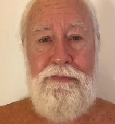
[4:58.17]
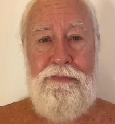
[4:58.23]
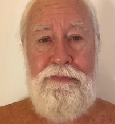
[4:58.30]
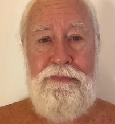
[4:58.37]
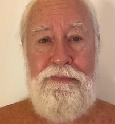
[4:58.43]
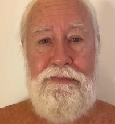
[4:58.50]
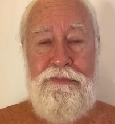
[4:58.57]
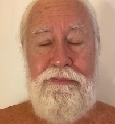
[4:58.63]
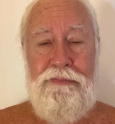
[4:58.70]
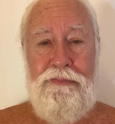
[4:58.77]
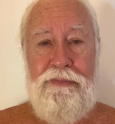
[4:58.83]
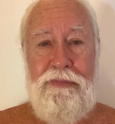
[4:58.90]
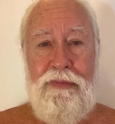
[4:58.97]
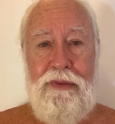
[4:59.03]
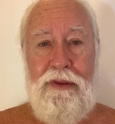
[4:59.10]

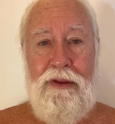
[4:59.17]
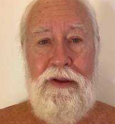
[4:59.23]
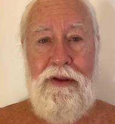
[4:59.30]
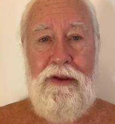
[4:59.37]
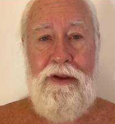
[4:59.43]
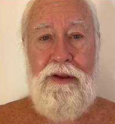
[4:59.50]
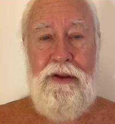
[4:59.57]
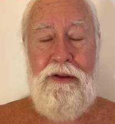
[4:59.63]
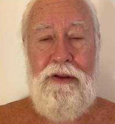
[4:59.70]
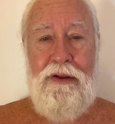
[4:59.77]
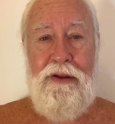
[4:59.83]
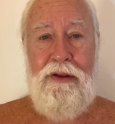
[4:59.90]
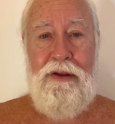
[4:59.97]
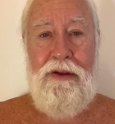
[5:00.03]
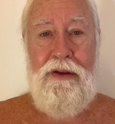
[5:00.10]

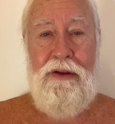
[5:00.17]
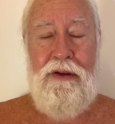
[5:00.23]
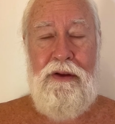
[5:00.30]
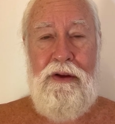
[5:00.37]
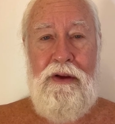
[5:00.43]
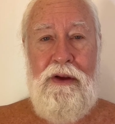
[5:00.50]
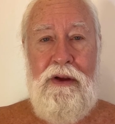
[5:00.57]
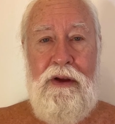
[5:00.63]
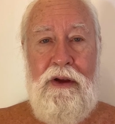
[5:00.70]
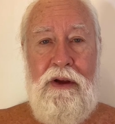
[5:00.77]
No one is speaking in this clip.